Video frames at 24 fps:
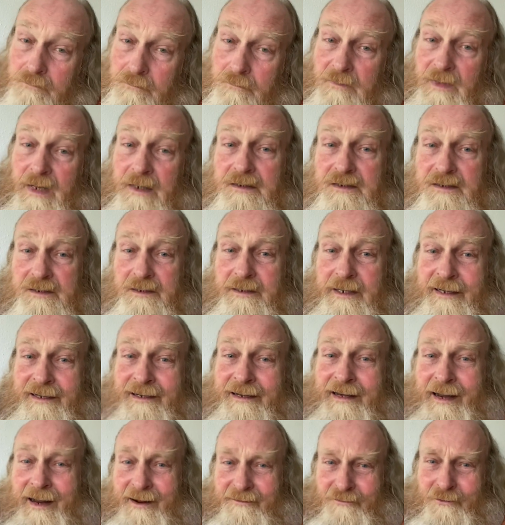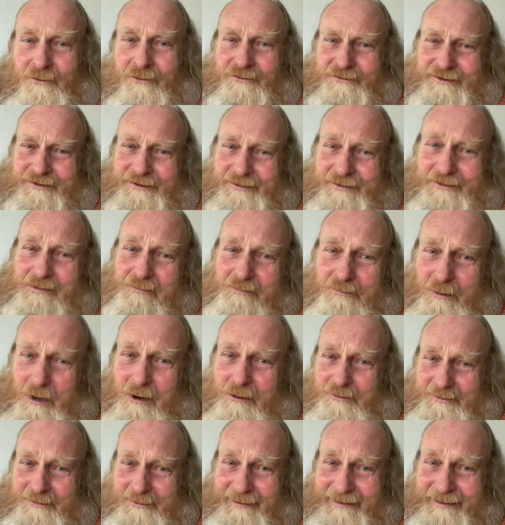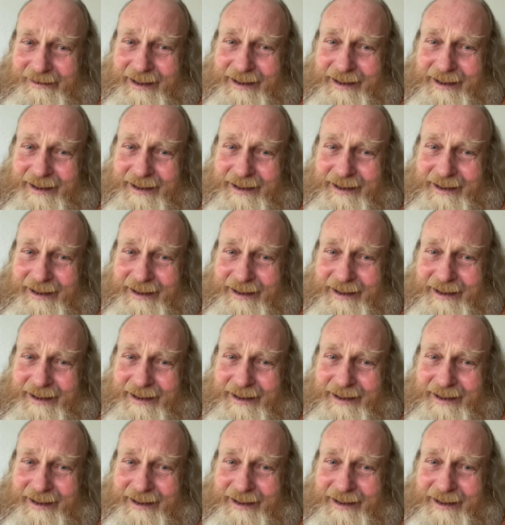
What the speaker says: Incidentally, I've also got a broken